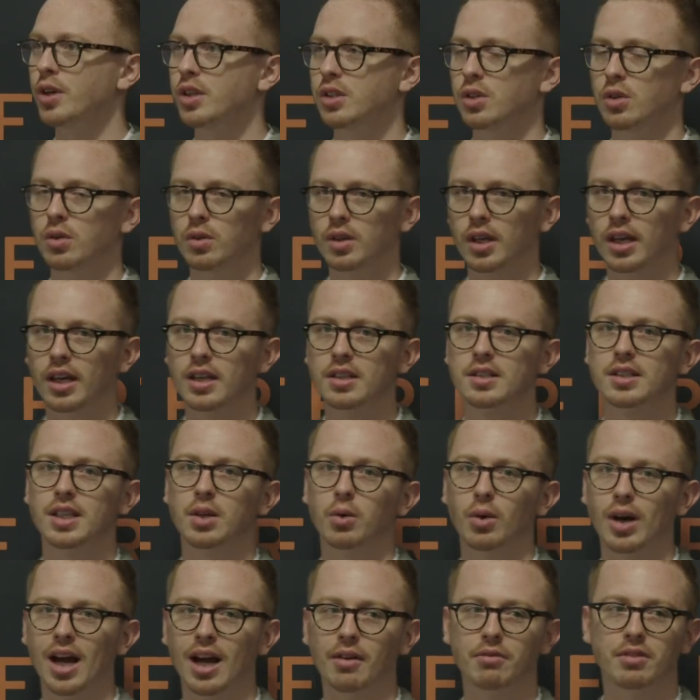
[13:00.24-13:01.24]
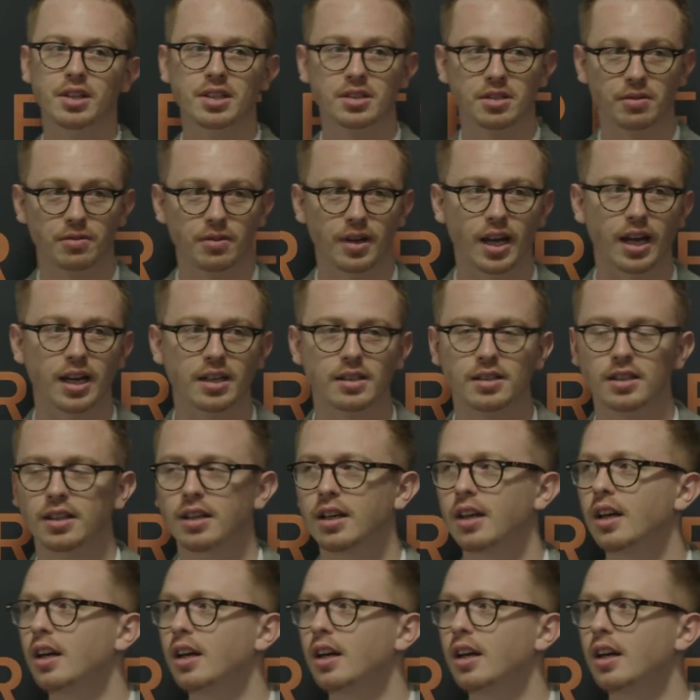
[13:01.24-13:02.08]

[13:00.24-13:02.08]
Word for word: we do this, it will have this effect.